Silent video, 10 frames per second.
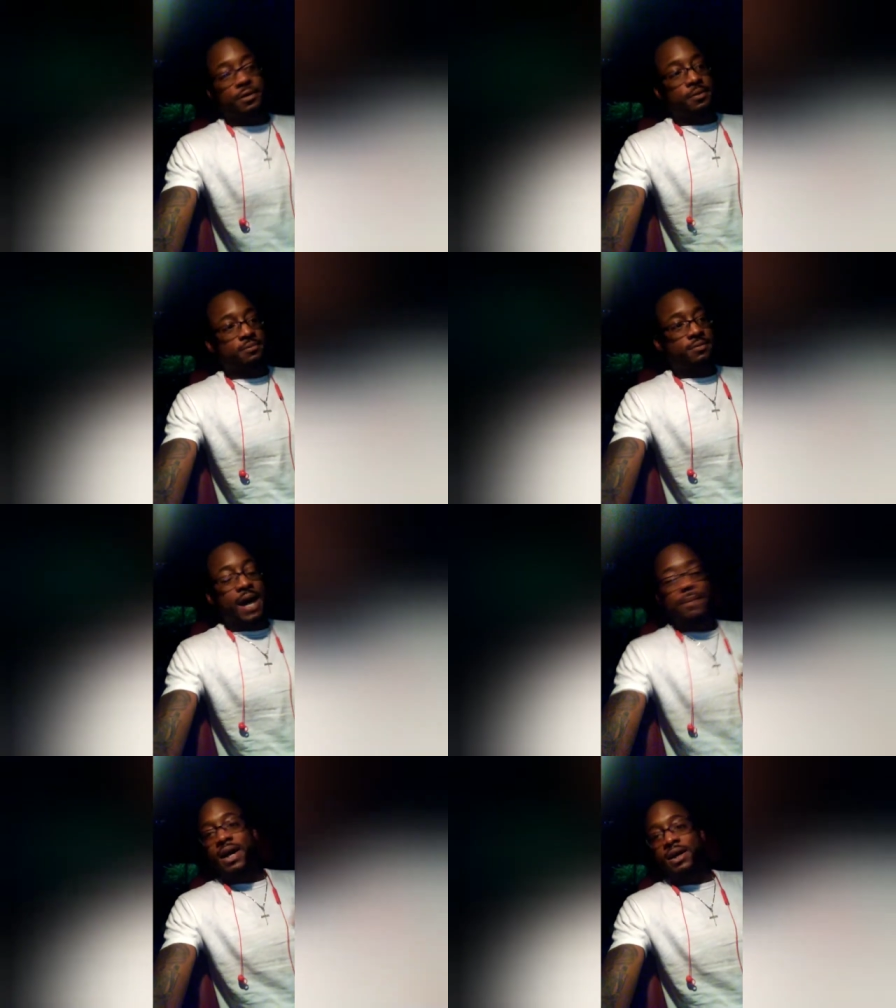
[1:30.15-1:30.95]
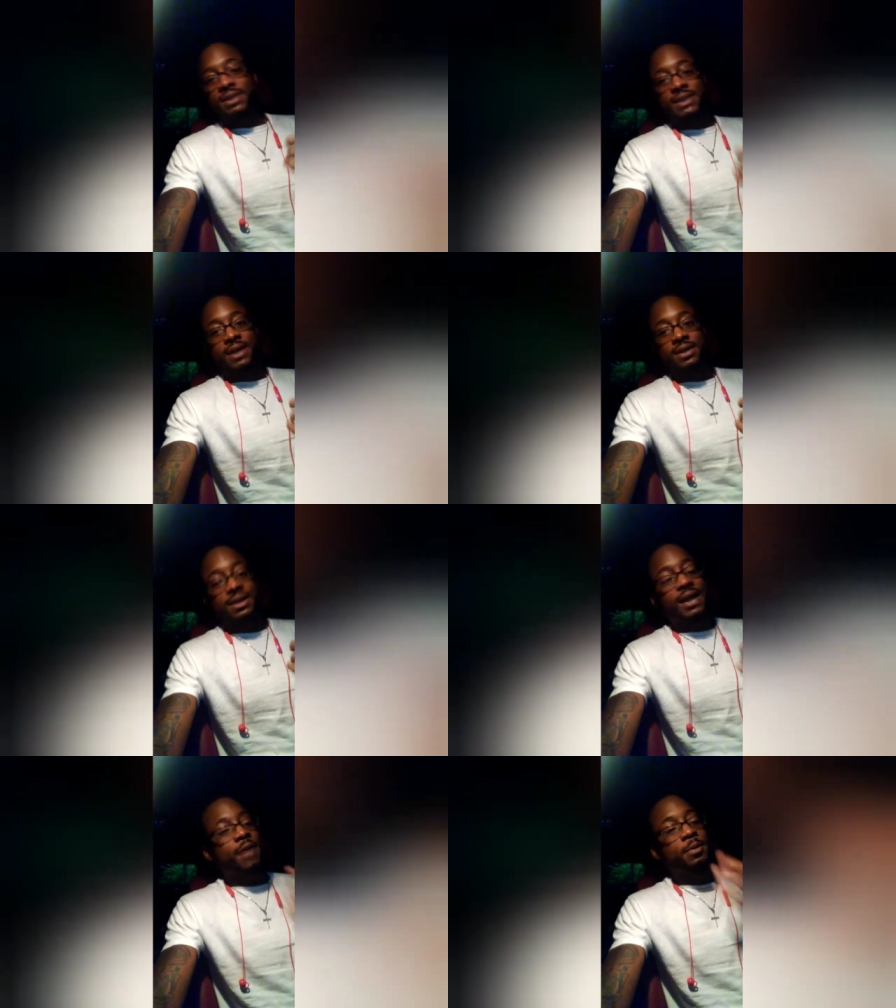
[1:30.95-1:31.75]
I'm not understanding this. A lot of
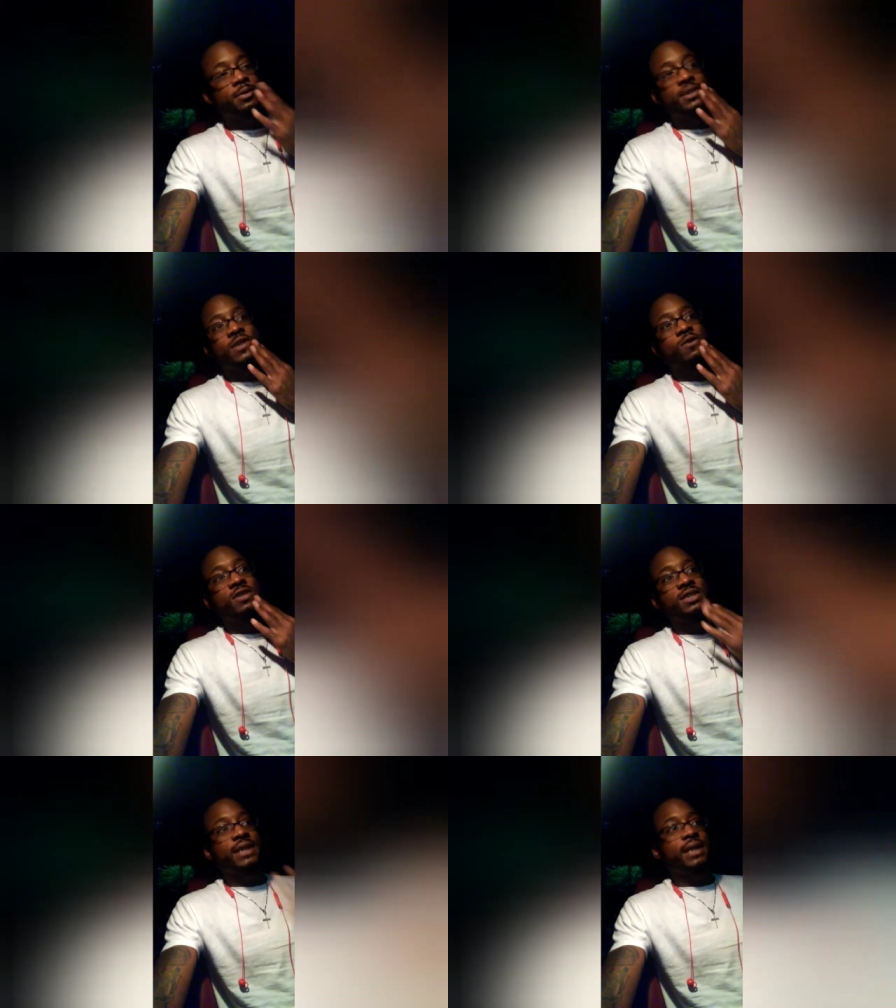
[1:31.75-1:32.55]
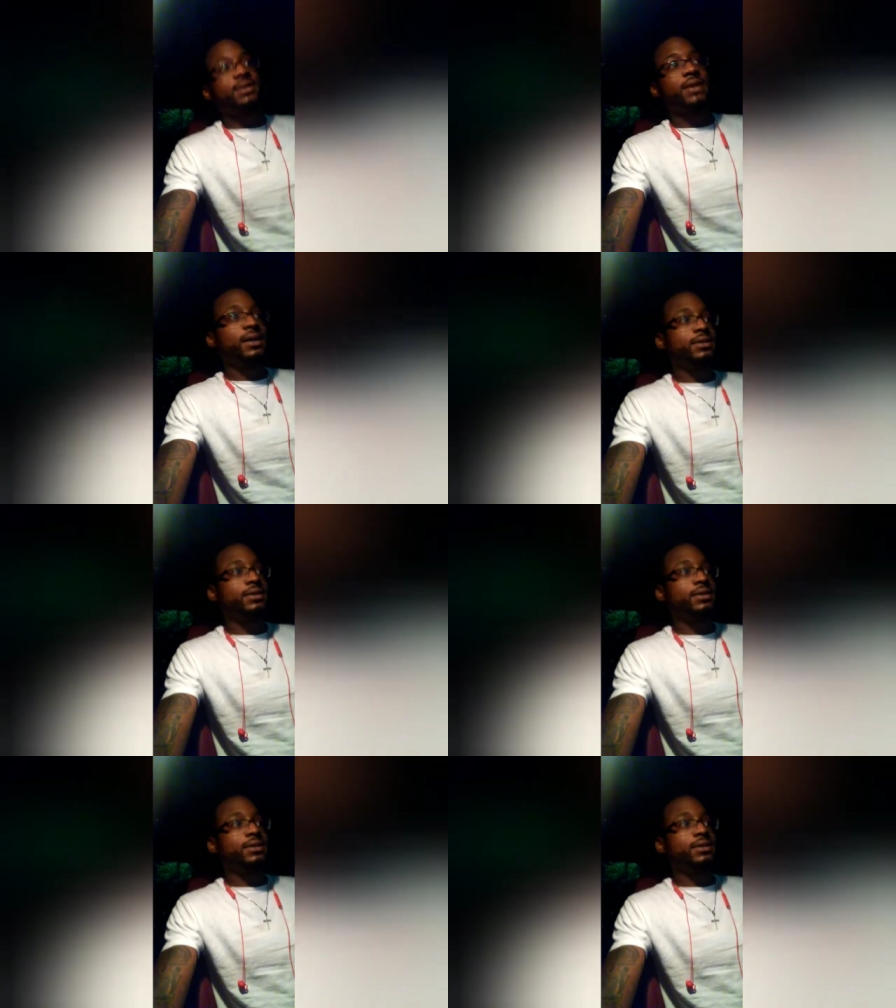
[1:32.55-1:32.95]
people just don't understand this concept.